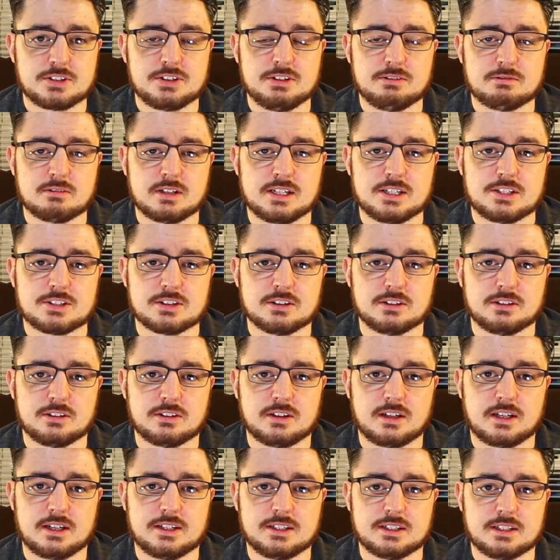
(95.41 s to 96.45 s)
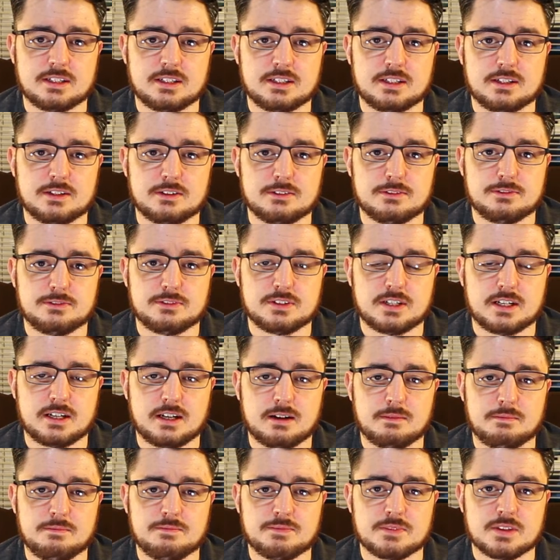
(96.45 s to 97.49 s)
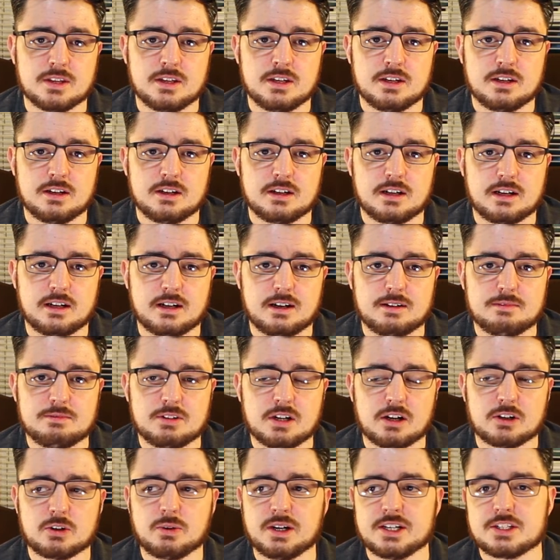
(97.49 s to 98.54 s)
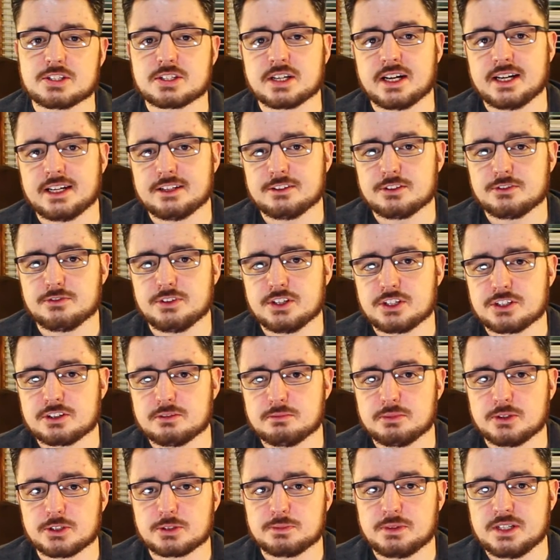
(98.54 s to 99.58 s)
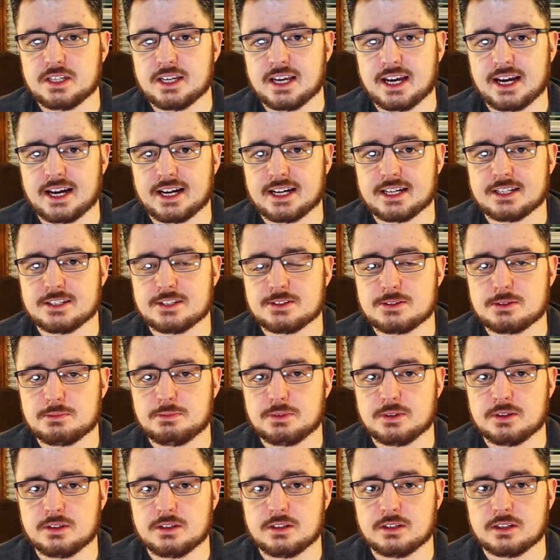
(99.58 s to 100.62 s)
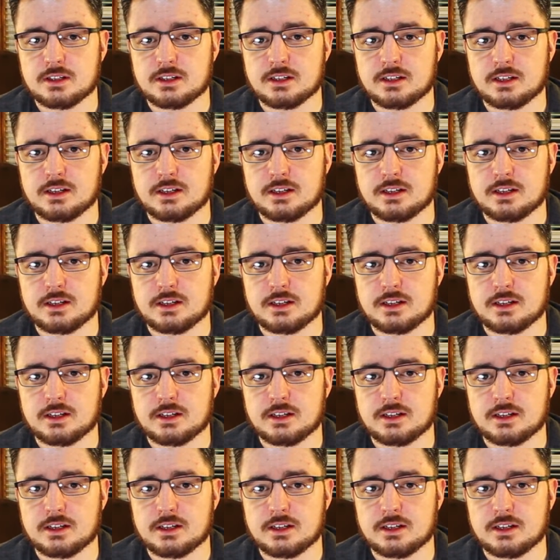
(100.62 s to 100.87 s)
He writes a lot of not quite science fiction books, but he has been